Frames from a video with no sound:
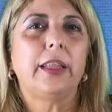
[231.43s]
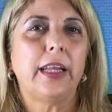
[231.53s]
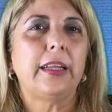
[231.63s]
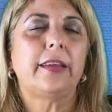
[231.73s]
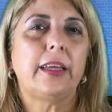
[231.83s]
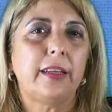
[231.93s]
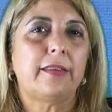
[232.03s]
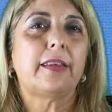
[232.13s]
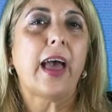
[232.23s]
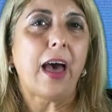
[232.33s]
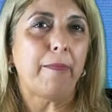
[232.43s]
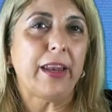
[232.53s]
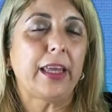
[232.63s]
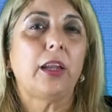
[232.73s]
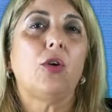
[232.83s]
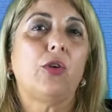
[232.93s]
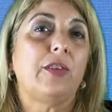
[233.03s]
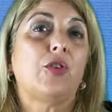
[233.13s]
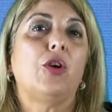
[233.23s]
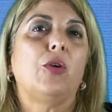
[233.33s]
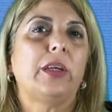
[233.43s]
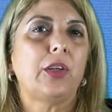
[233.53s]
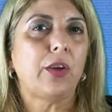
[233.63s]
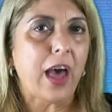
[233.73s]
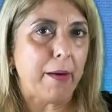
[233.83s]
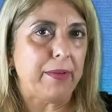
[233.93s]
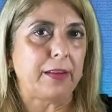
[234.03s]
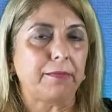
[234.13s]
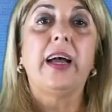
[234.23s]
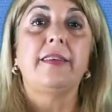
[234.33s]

that it's happening or is going to happen.